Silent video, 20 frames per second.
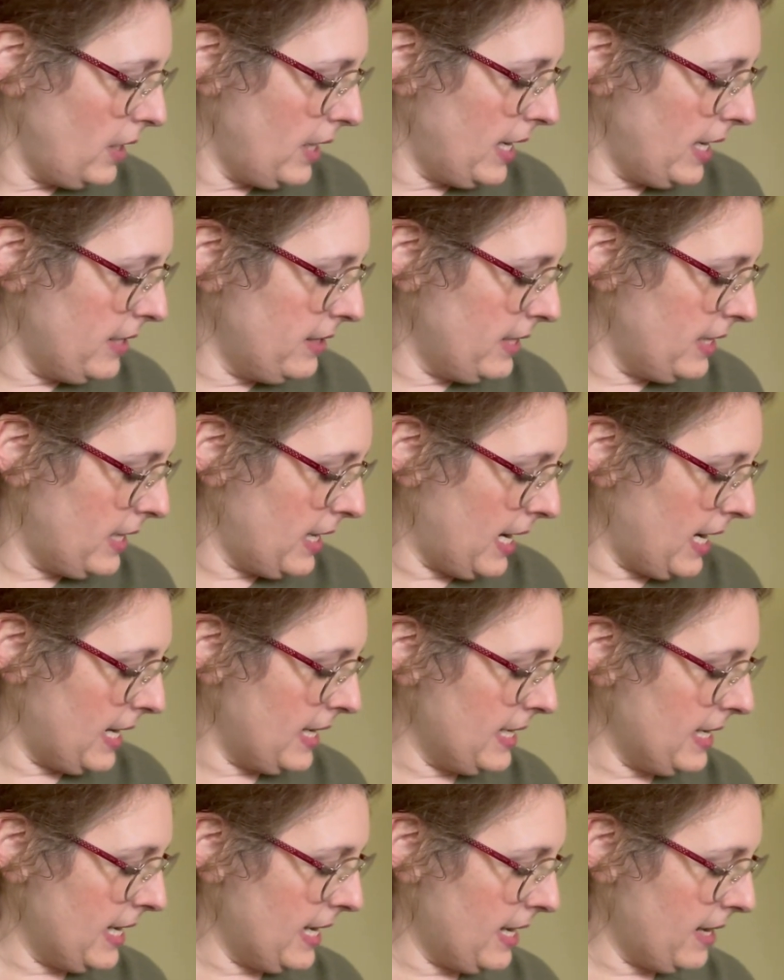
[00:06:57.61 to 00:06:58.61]
And then I
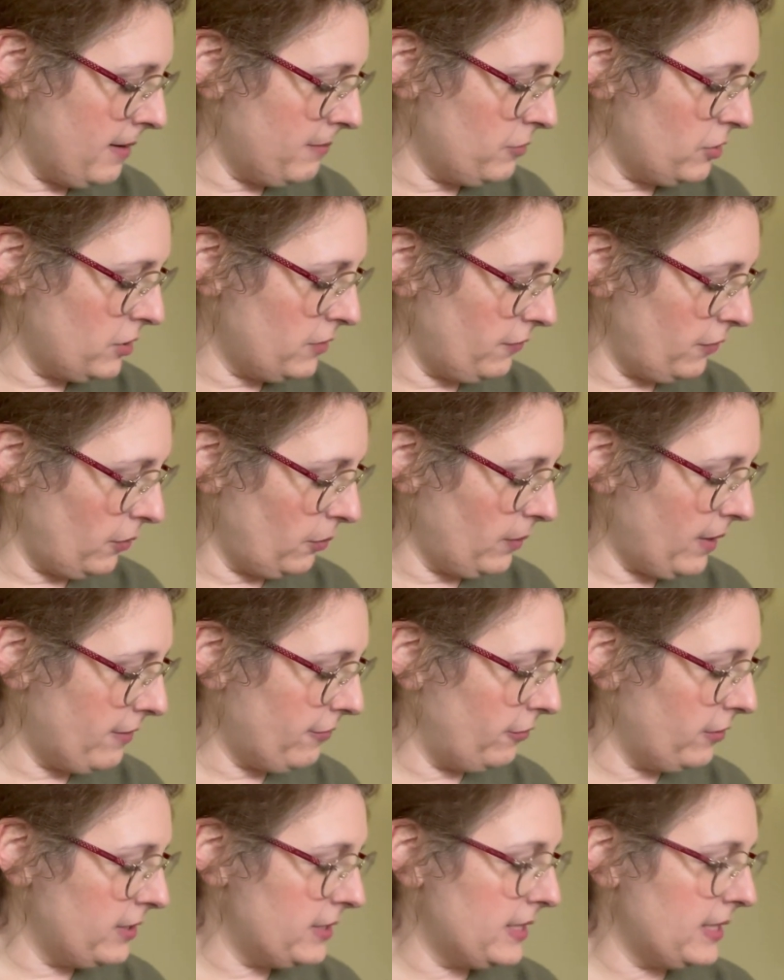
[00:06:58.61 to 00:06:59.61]
am, just for
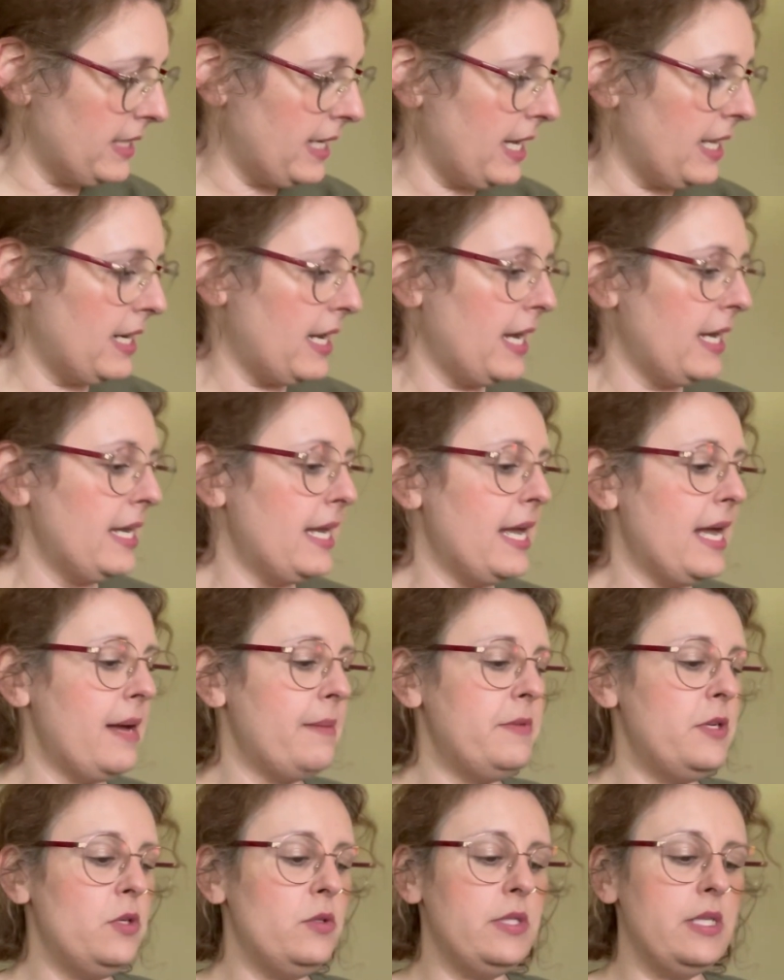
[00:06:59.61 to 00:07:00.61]
reference again, I
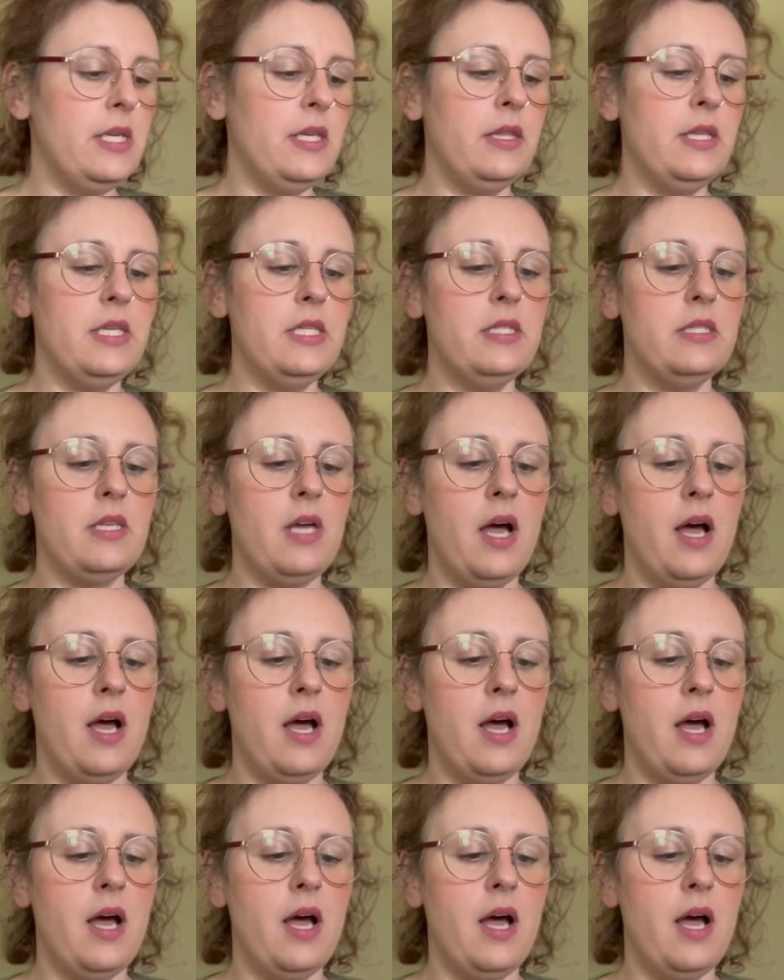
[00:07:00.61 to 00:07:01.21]
am using this,